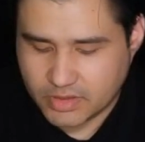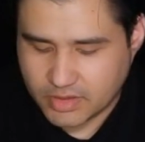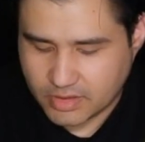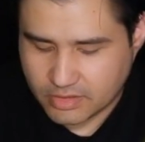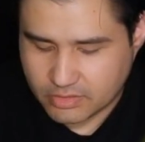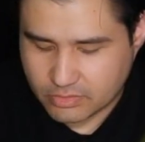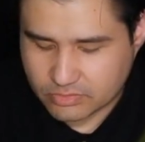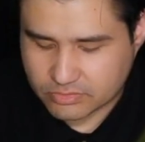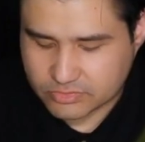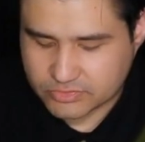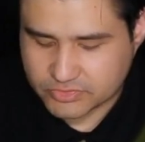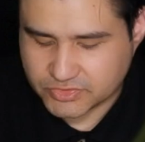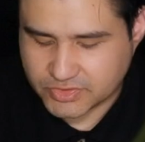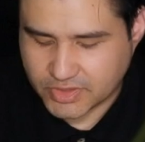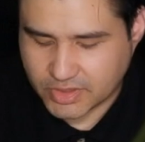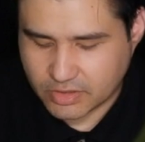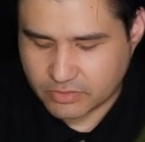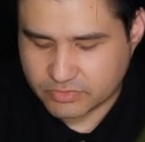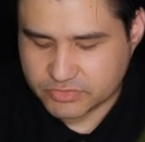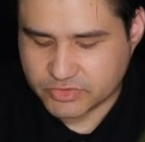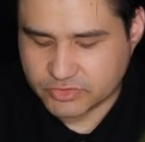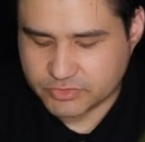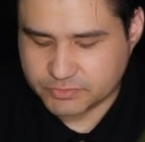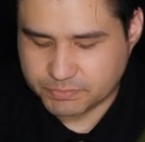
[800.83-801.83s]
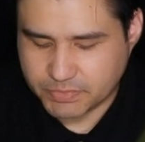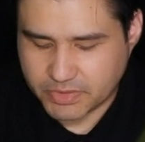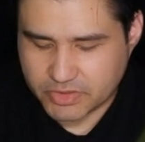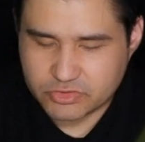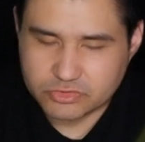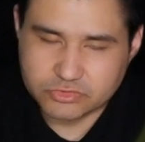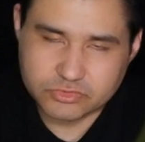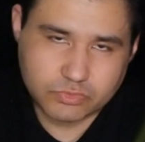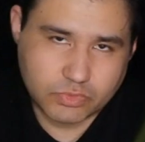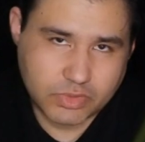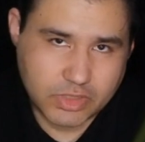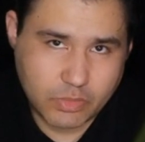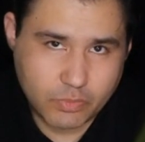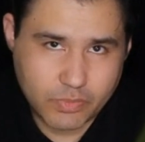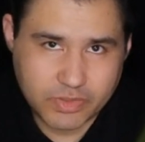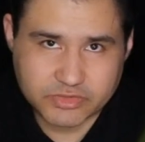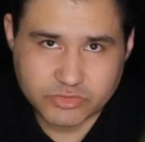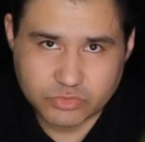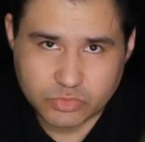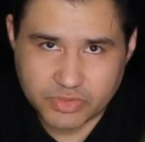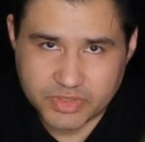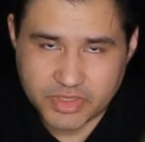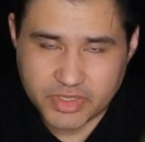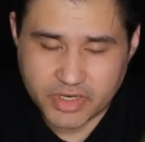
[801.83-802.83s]
It looks kind of suspicious when I was
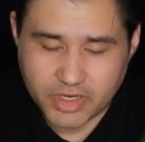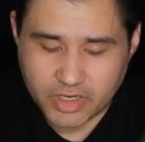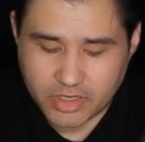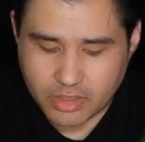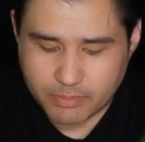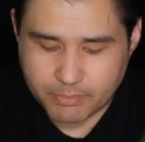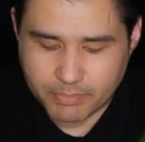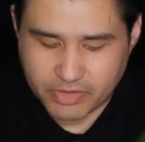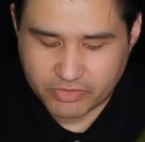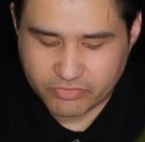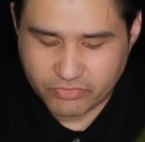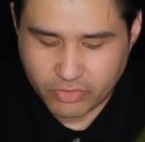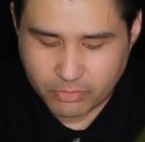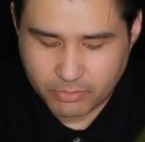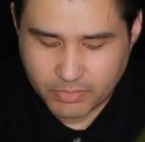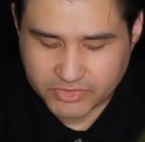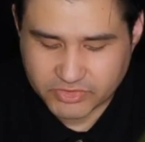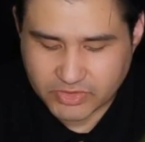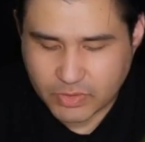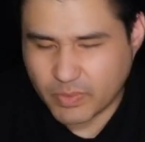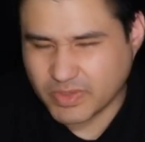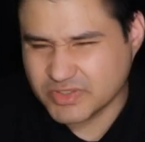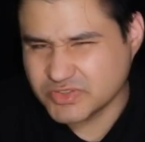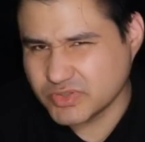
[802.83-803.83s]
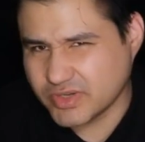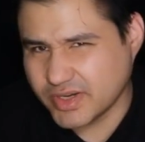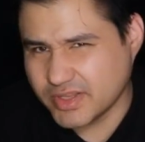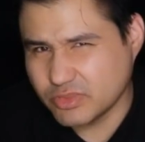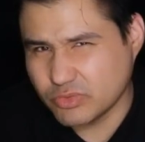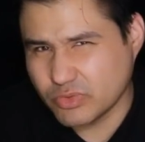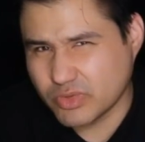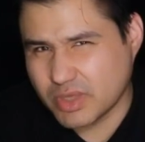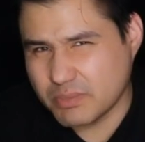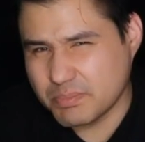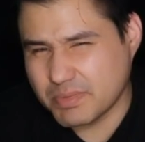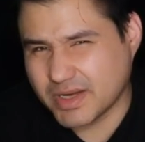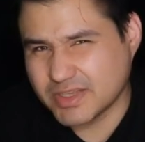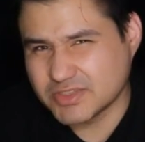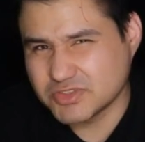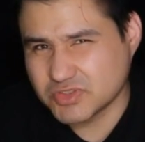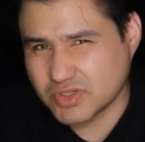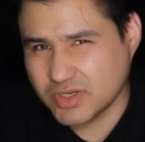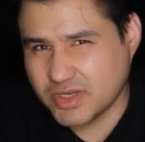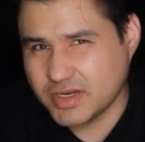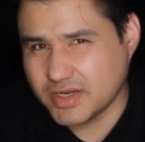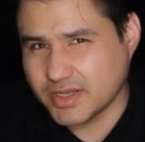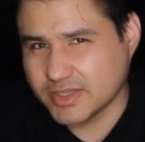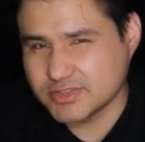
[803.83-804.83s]
doing it in a performance. I was trying to keep it as
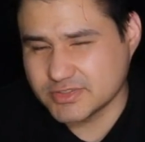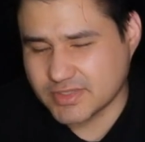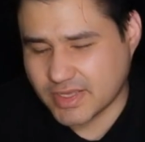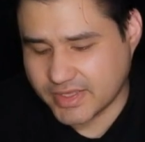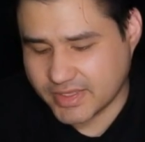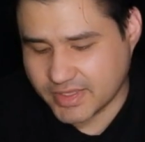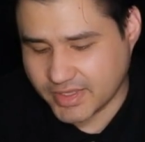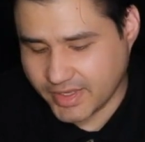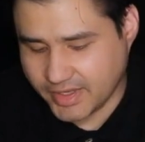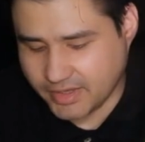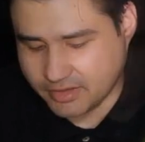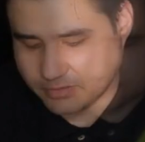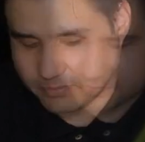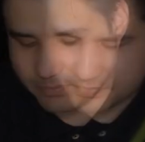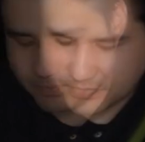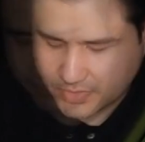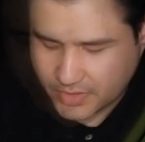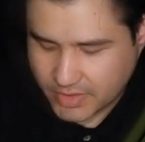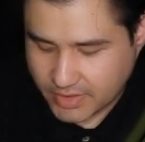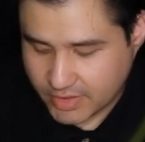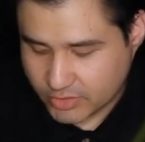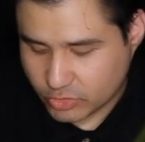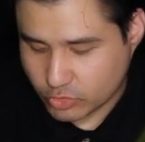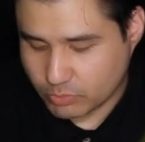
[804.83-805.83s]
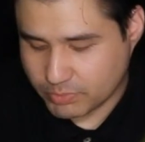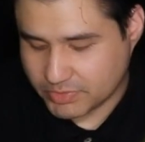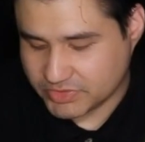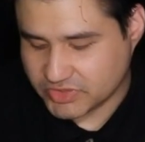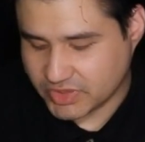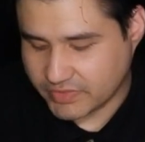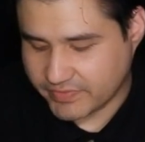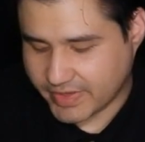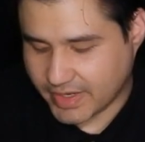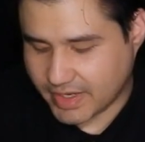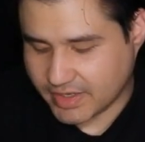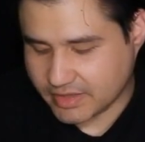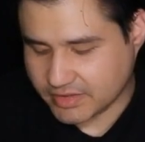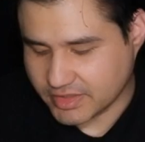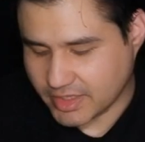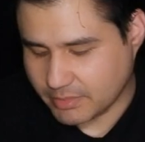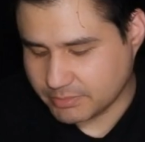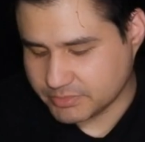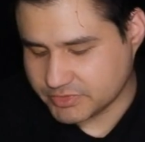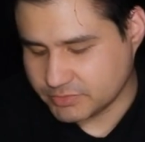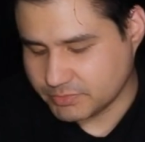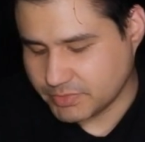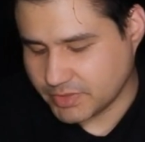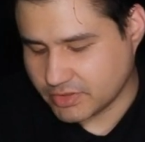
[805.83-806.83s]
clean as I can. And it took me several
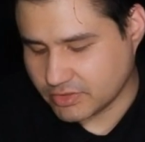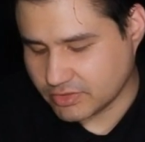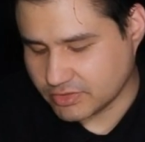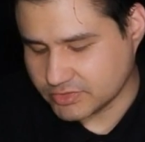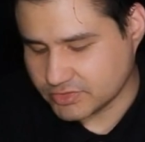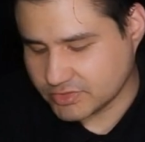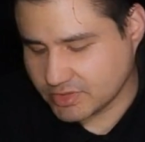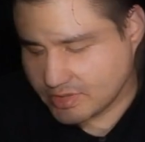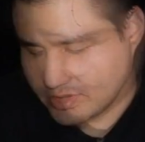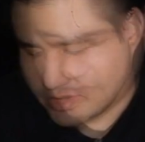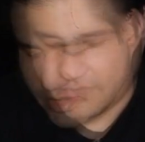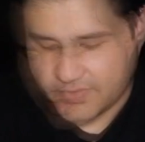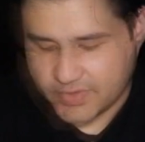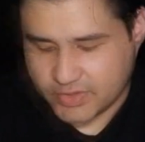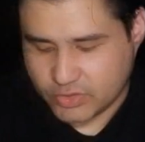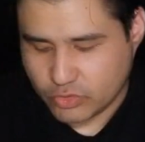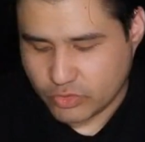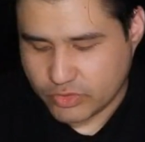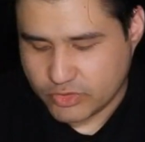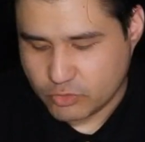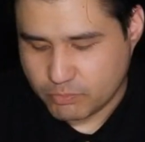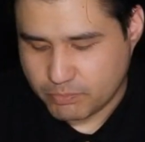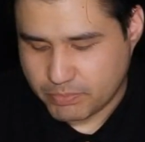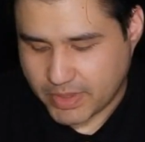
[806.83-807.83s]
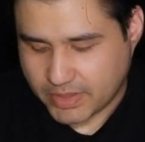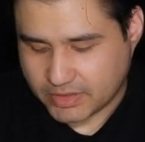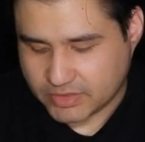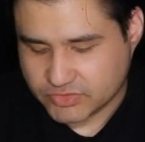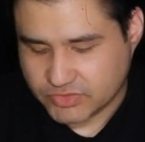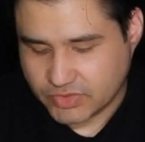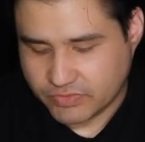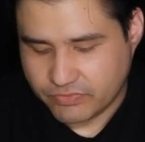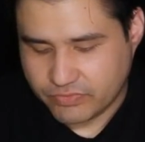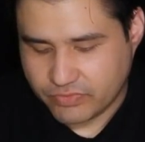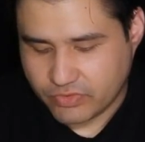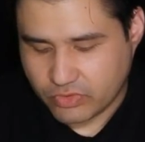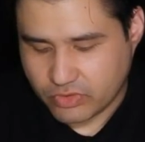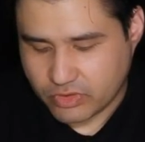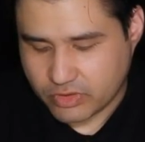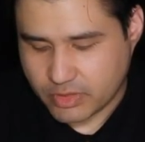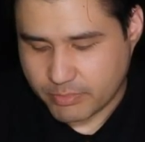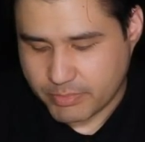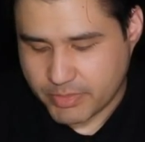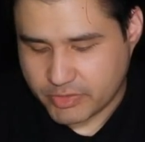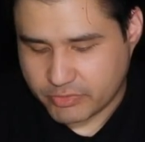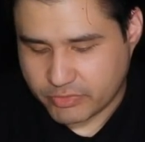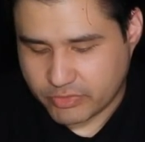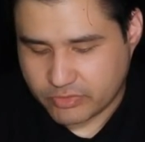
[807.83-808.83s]
attempts because even though you practice in front of
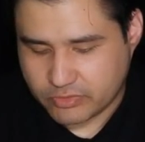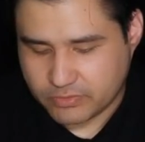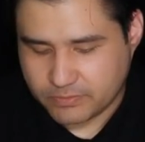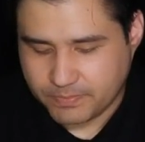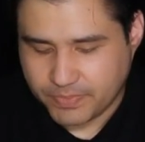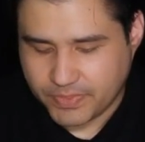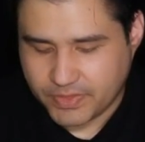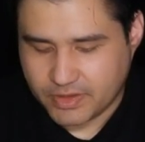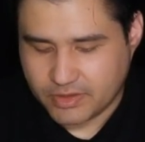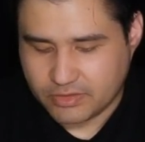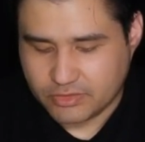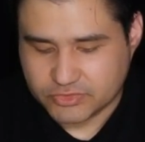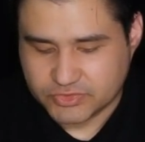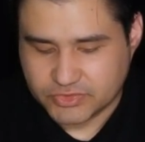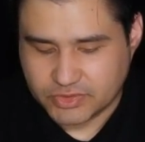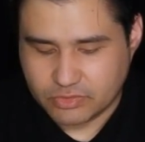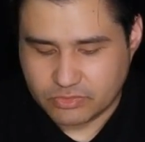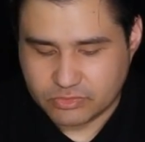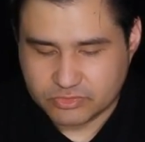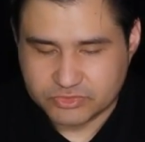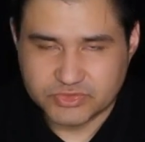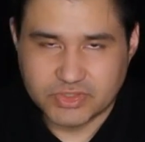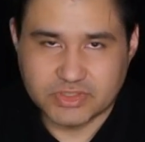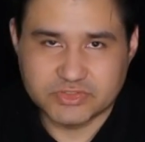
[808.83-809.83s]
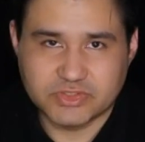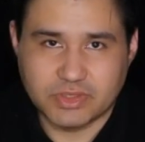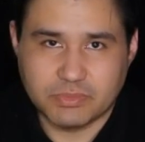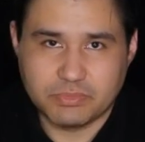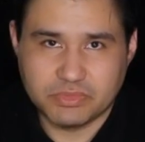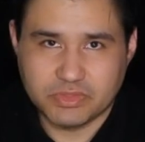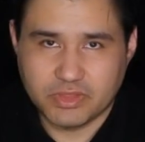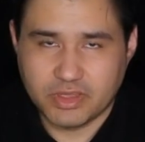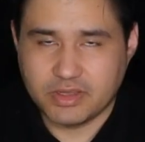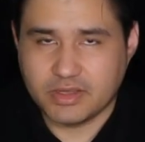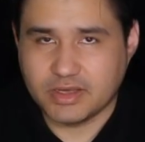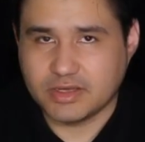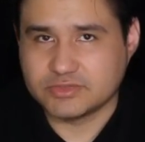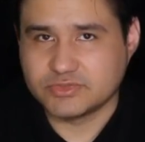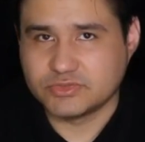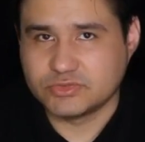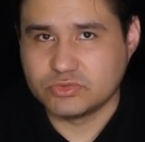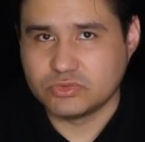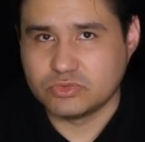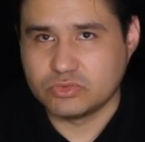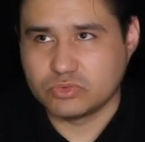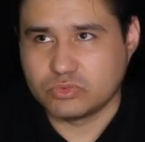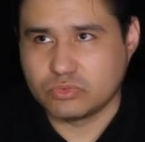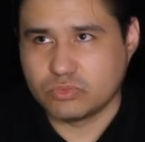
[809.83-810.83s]
the mirror, it doesn't look the same thing as
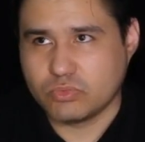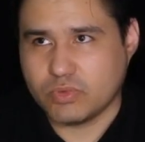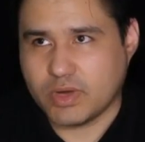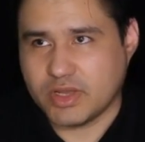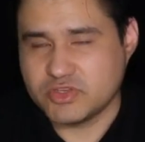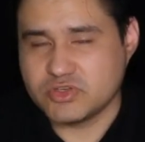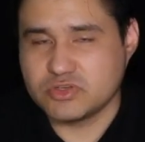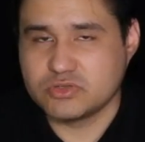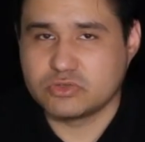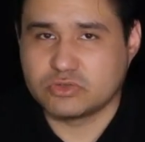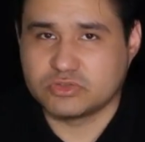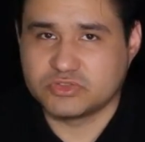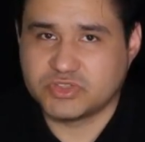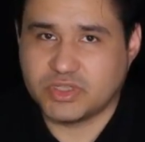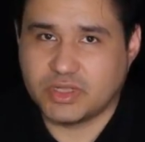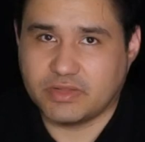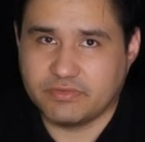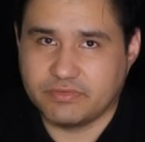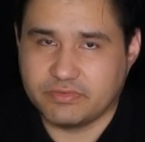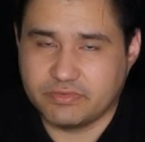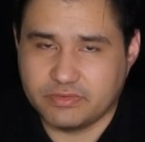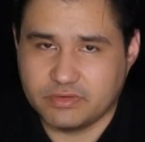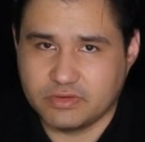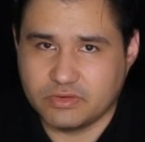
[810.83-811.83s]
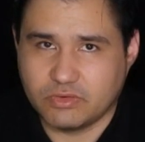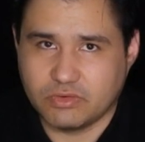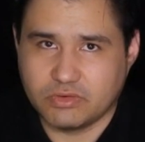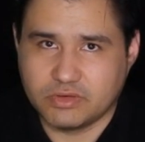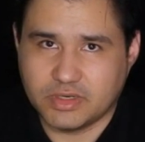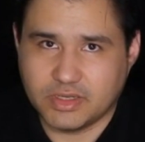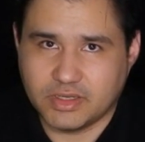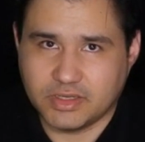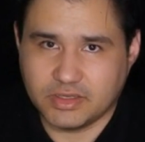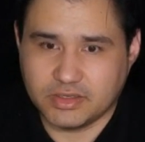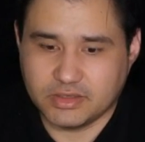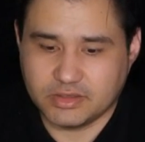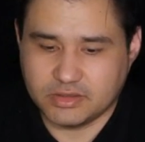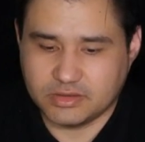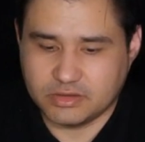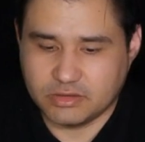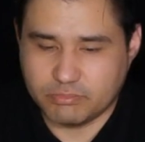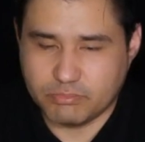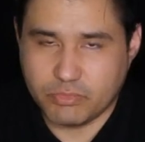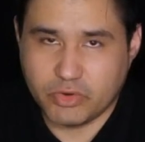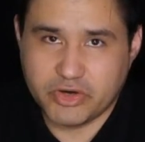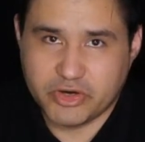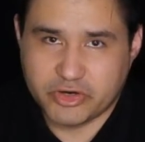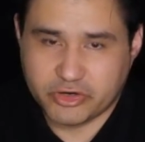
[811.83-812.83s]
you watching yourself on the
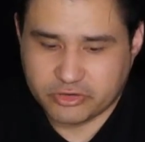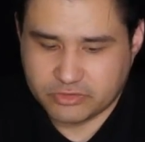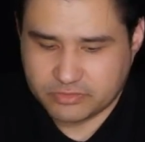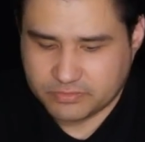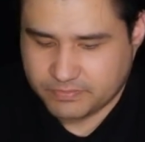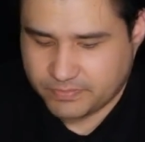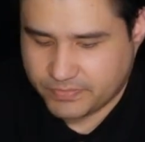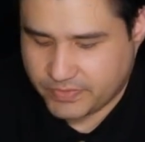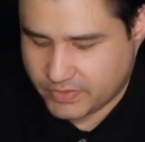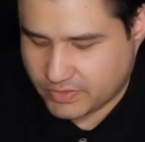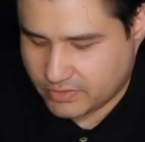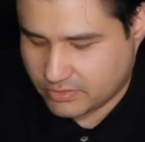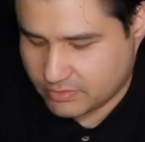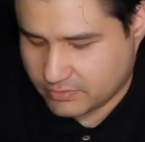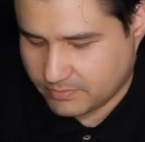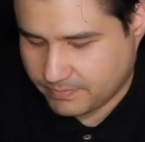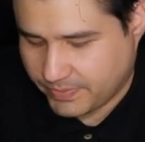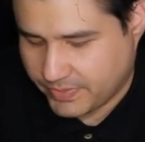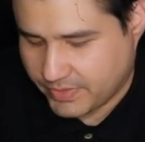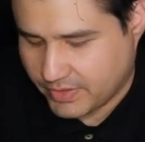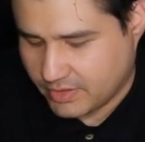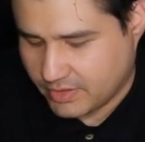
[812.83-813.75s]
monitor, you know.